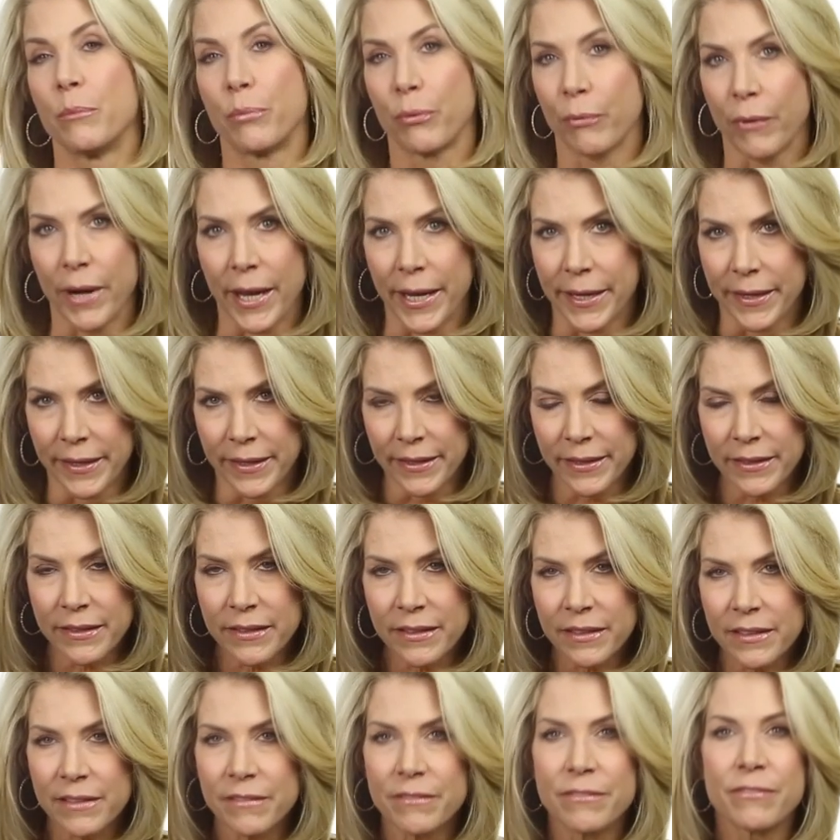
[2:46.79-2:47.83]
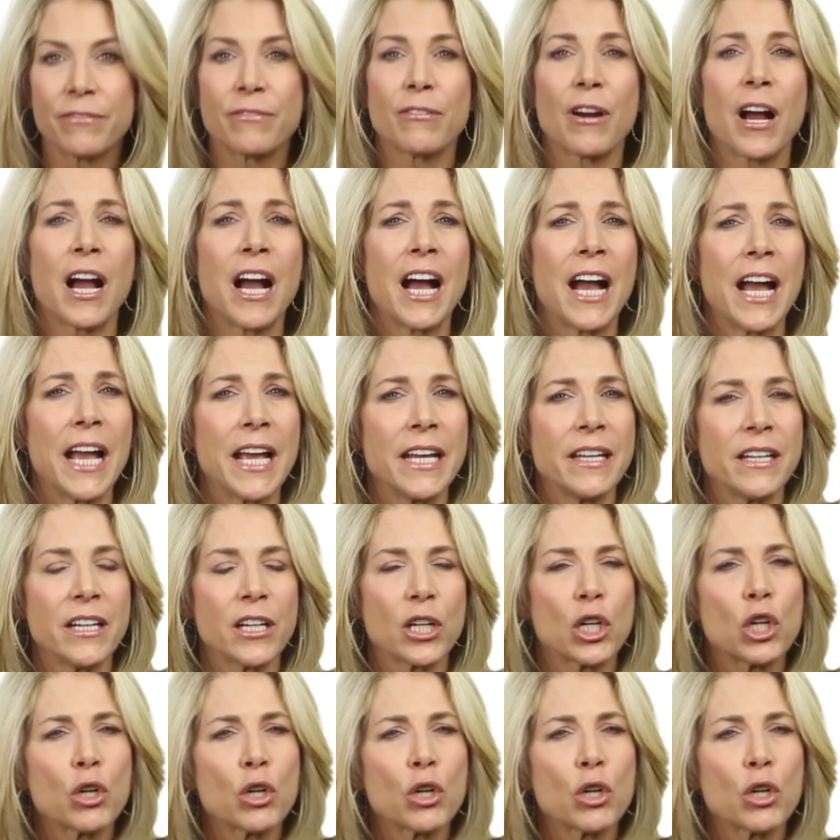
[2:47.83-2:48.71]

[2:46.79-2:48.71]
breaded, fried,